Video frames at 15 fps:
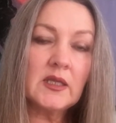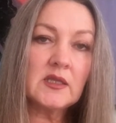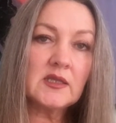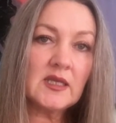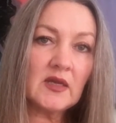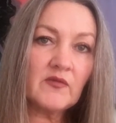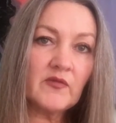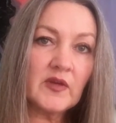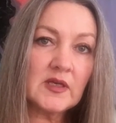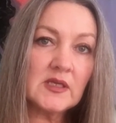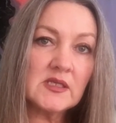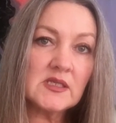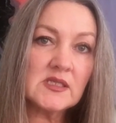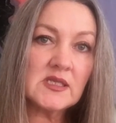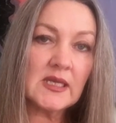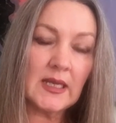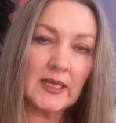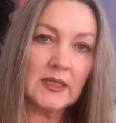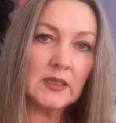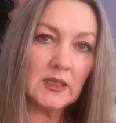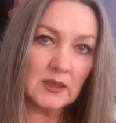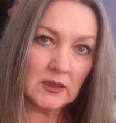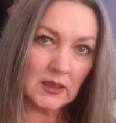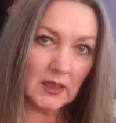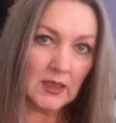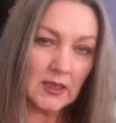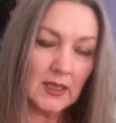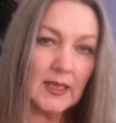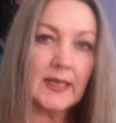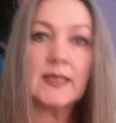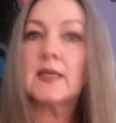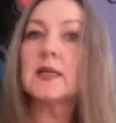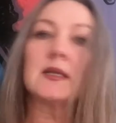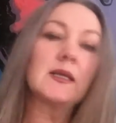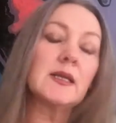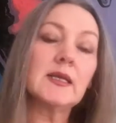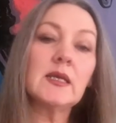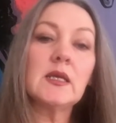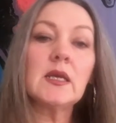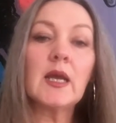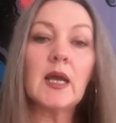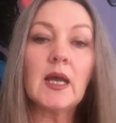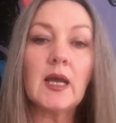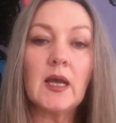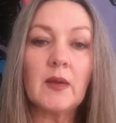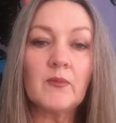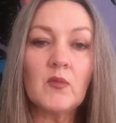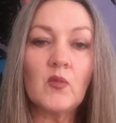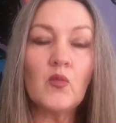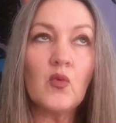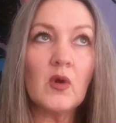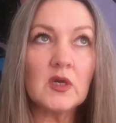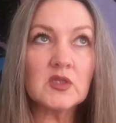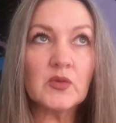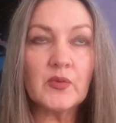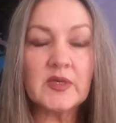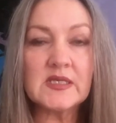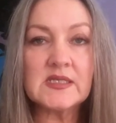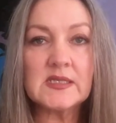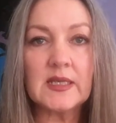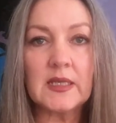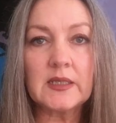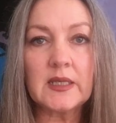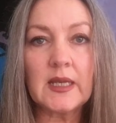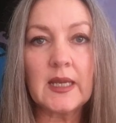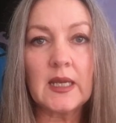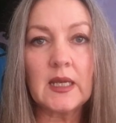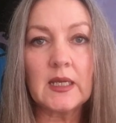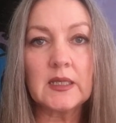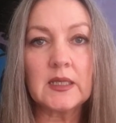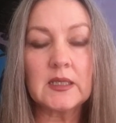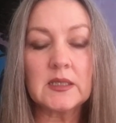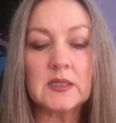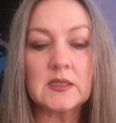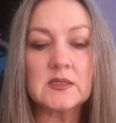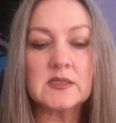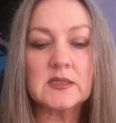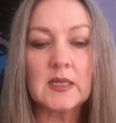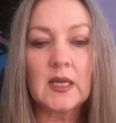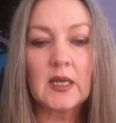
that figure's unlikely. What we're seeing now is